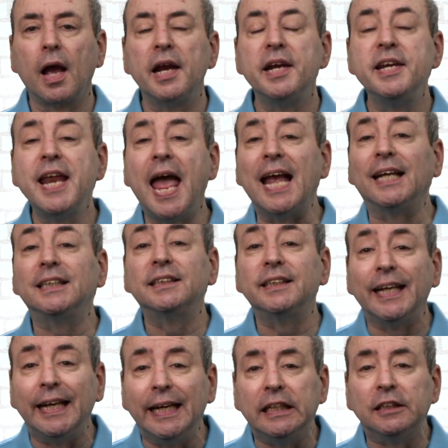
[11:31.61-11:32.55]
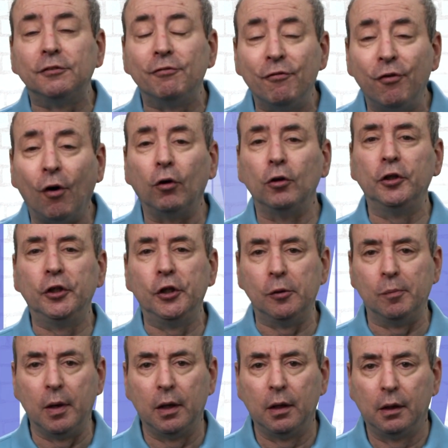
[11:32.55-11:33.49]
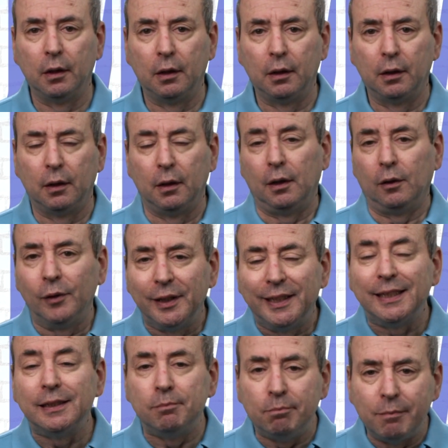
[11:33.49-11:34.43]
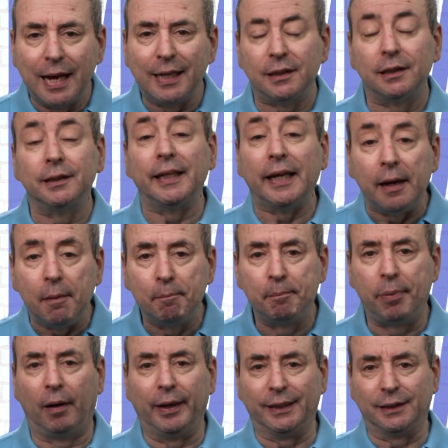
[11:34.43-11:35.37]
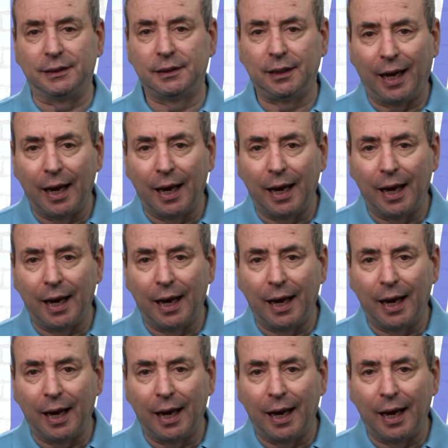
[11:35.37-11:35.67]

Next is volume, which is measured in bytes